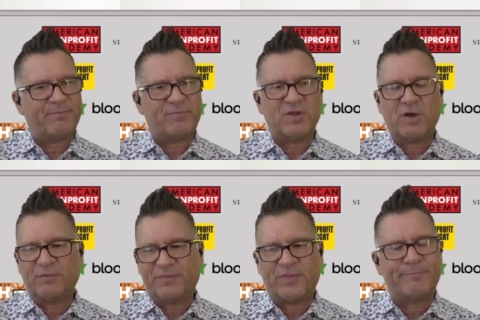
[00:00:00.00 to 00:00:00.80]
you
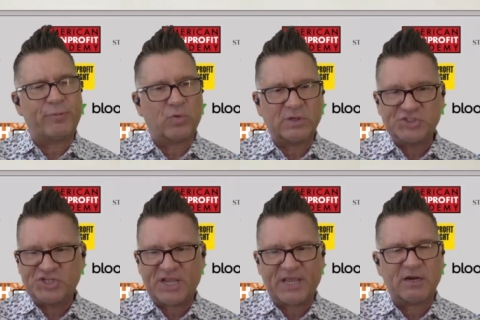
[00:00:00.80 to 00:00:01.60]
know, the board
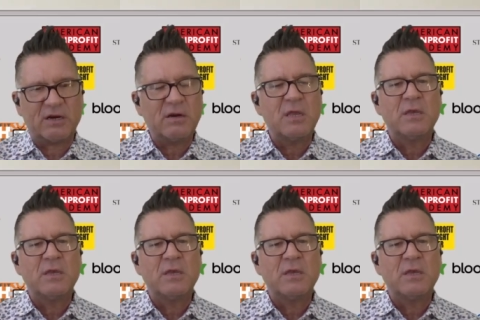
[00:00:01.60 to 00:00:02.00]
chair,